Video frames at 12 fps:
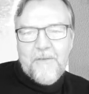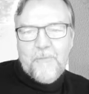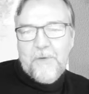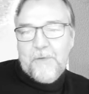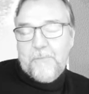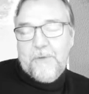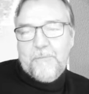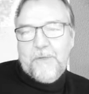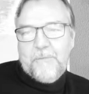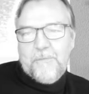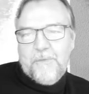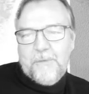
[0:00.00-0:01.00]

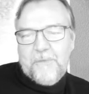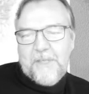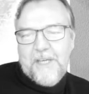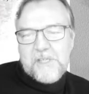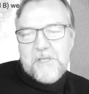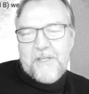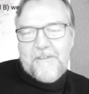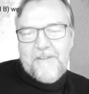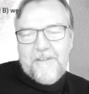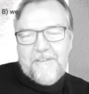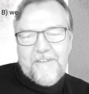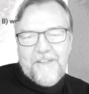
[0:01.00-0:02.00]
What we actually
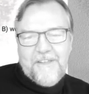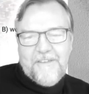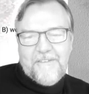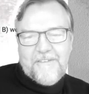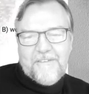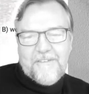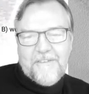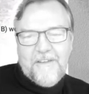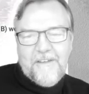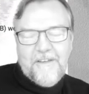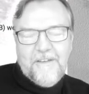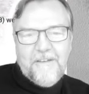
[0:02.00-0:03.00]
did is,
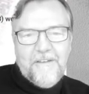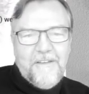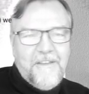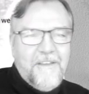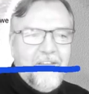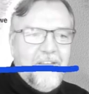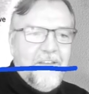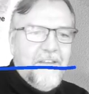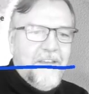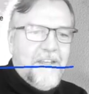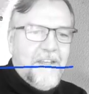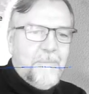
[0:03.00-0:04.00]

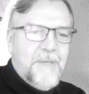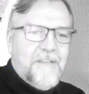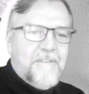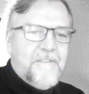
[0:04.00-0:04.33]
and I made